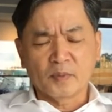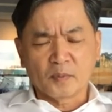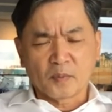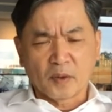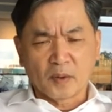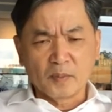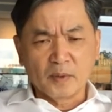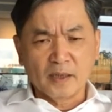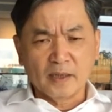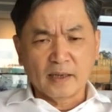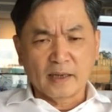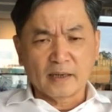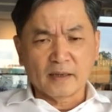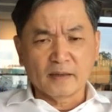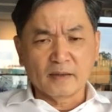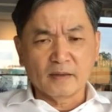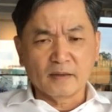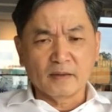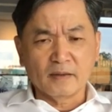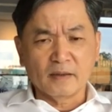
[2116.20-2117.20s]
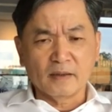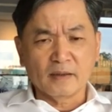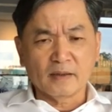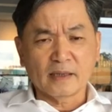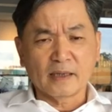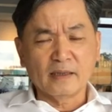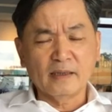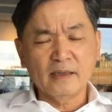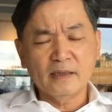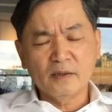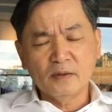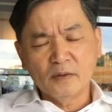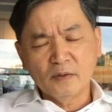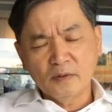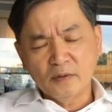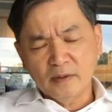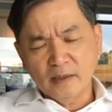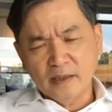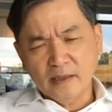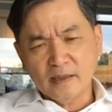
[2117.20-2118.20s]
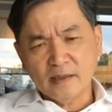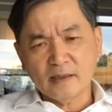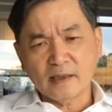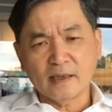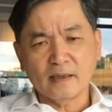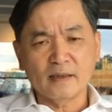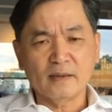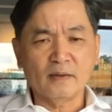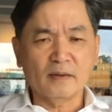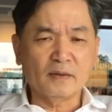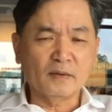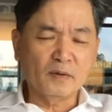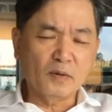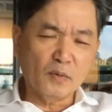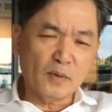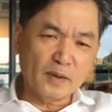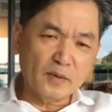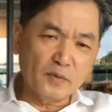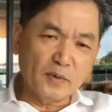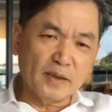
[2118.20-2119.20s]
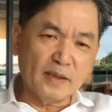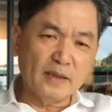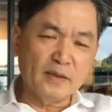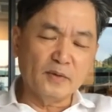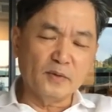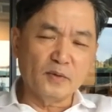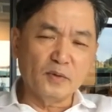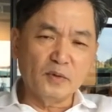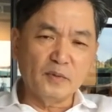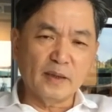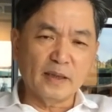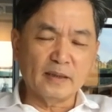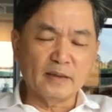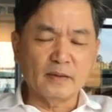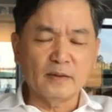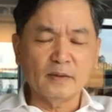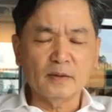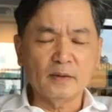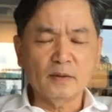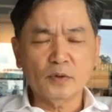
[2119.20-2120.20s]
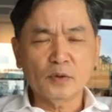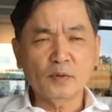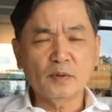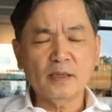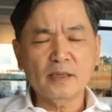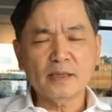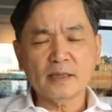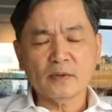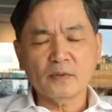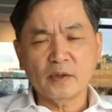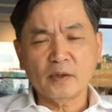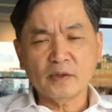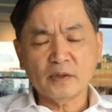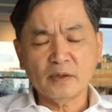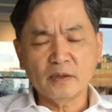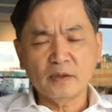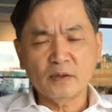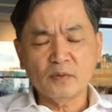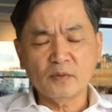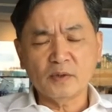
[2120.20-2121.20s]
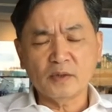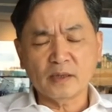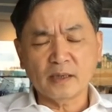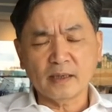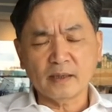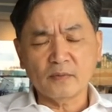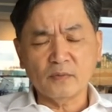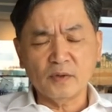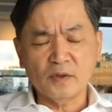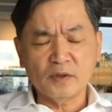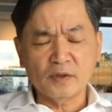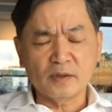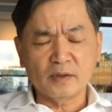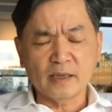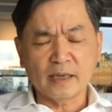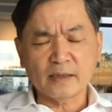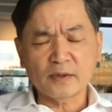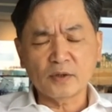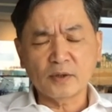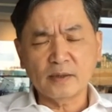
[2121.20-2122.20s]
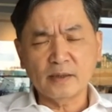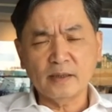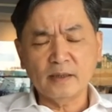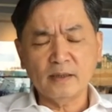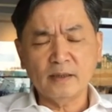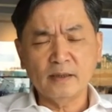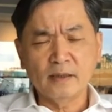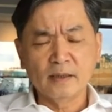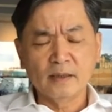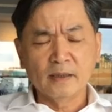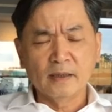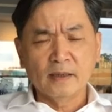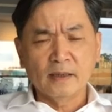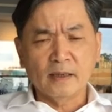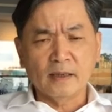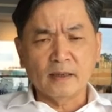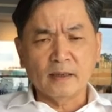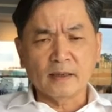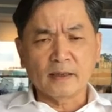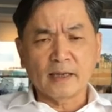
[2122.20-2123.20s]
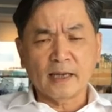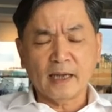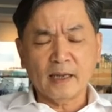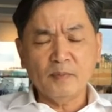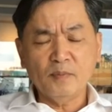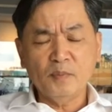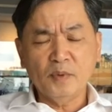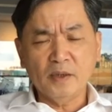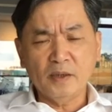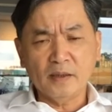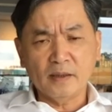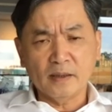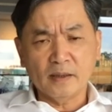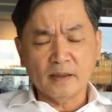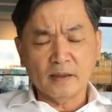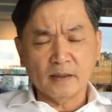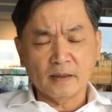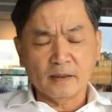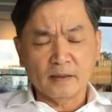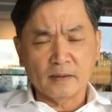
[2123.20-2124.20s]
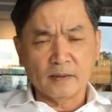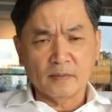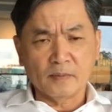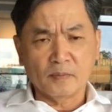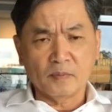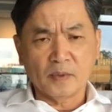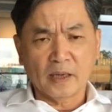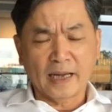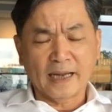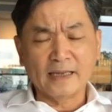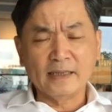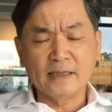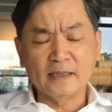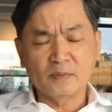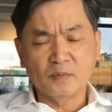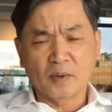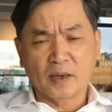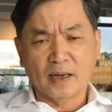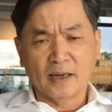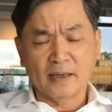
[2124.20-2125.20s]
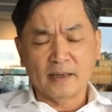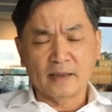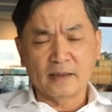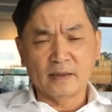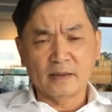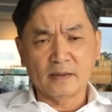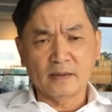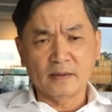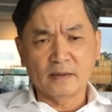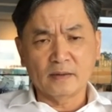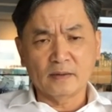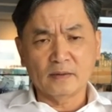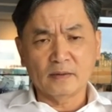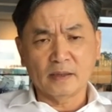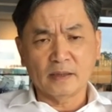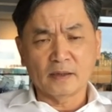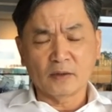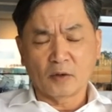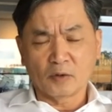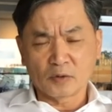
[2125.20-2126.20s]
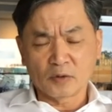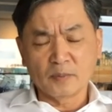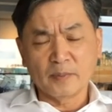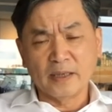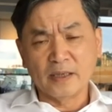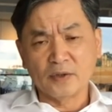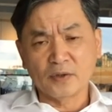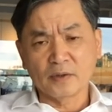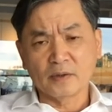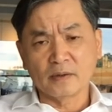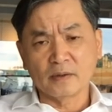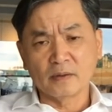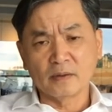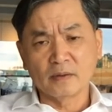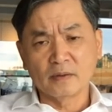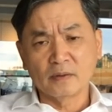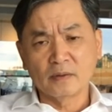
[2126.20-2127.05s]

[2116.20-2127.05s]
Probably like, can this do this? What do I need to do when, so these are questions which is actually can be handled by, an automation.